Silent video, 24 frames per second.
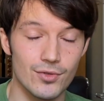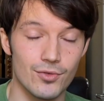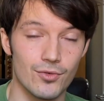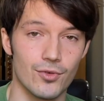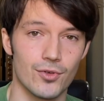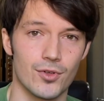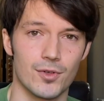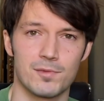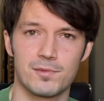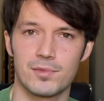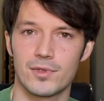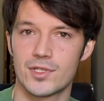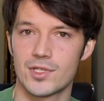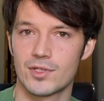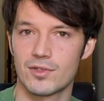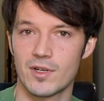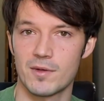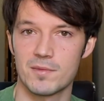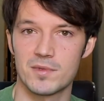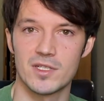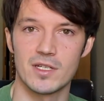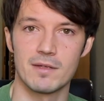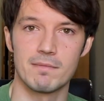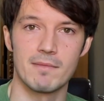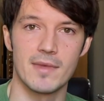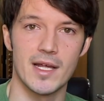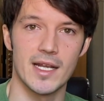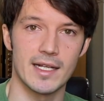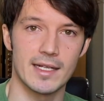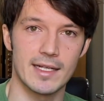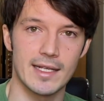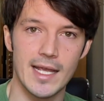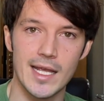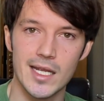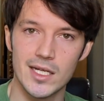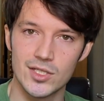or prescription
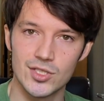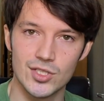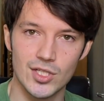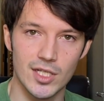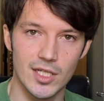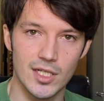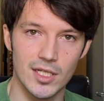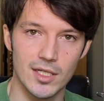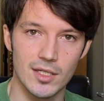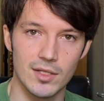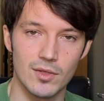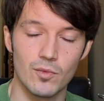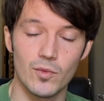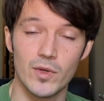medication,